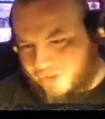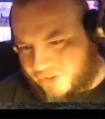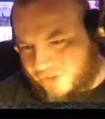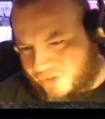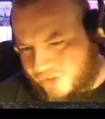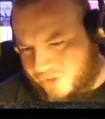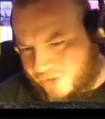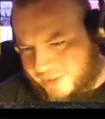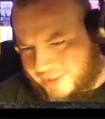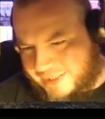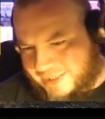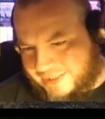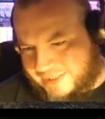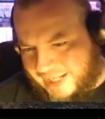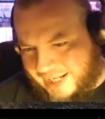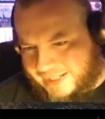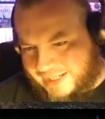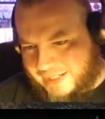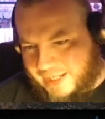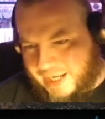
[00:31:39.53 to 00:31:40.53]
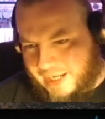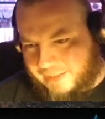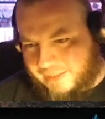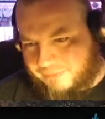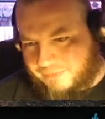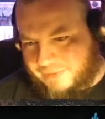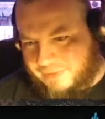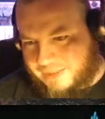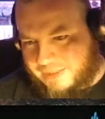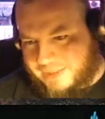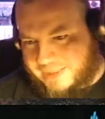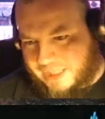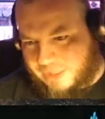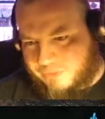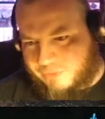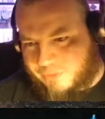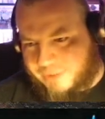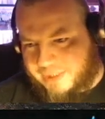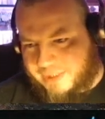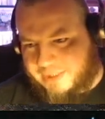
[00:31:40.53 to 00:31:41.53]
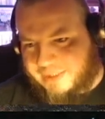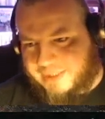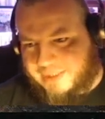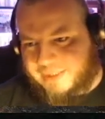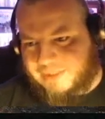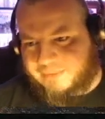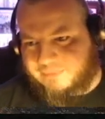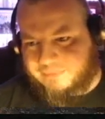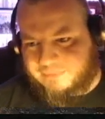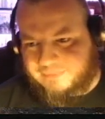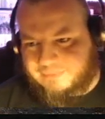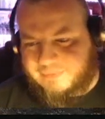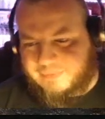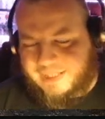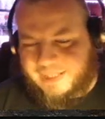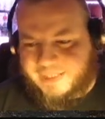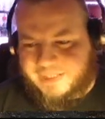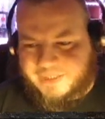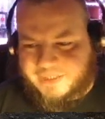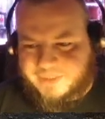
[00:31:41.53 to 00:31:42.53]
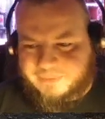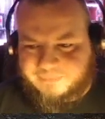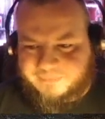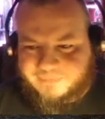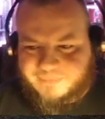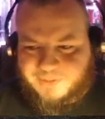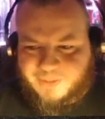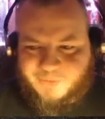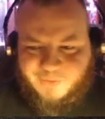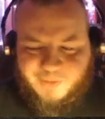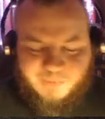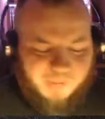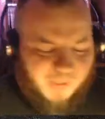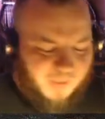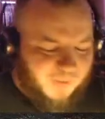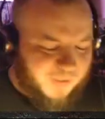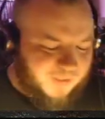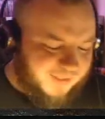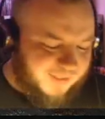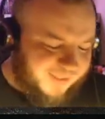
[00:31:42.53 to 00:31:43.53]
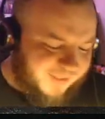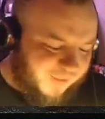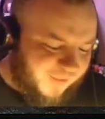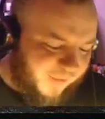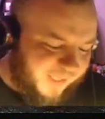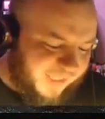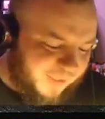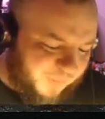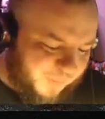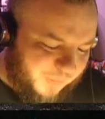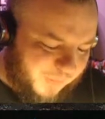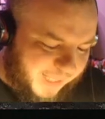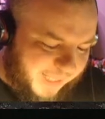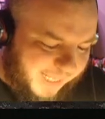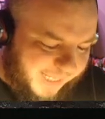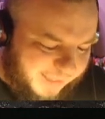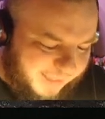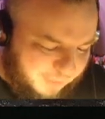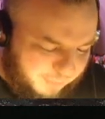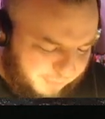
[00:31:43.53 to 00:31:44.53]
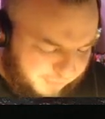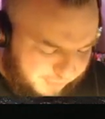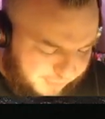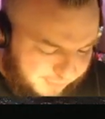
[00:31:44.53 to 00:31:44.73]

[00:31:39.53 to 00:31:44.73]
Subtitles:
Triska Decker, Siegfrieds, how you doing? Three Reporters does not equal creative.